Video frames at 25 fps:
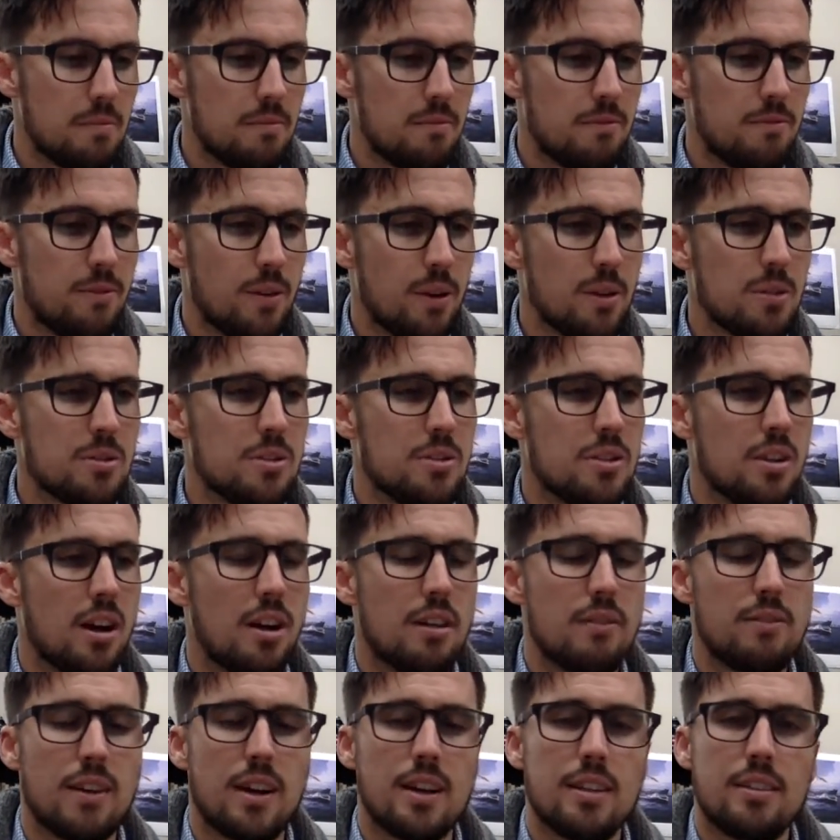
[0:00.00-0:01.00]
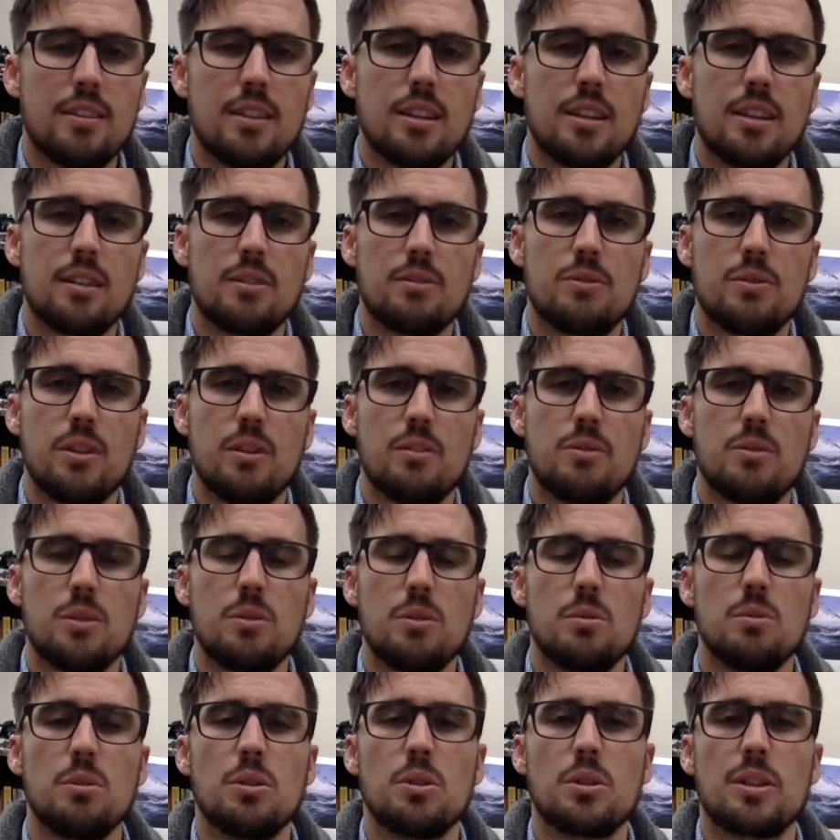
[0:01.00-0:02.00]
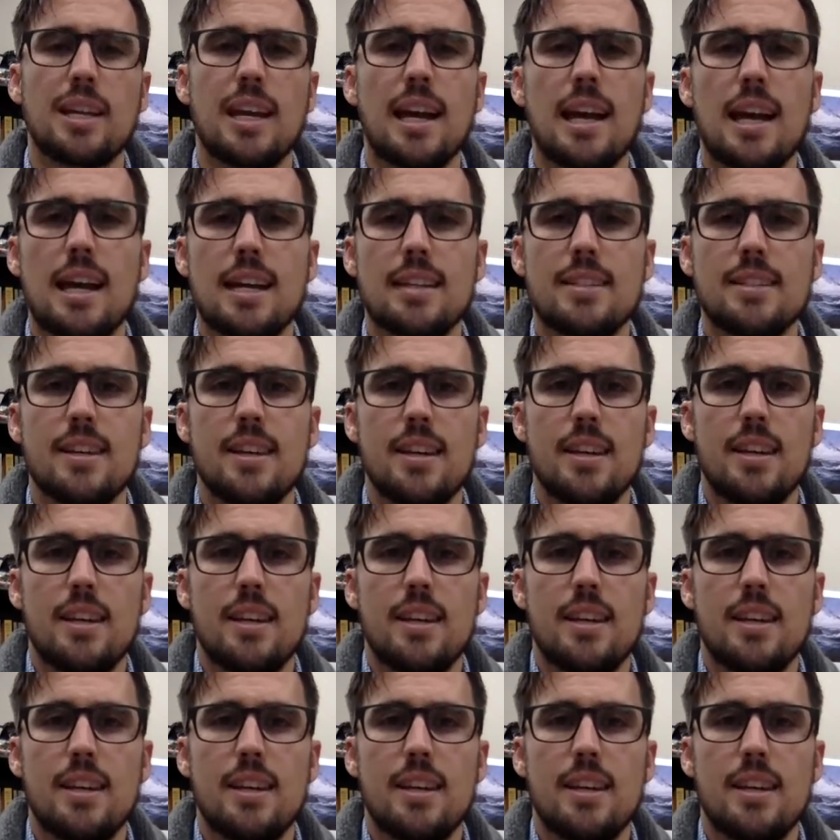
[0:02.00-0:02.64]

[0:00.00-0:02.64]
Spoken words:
First off, I think if you look at,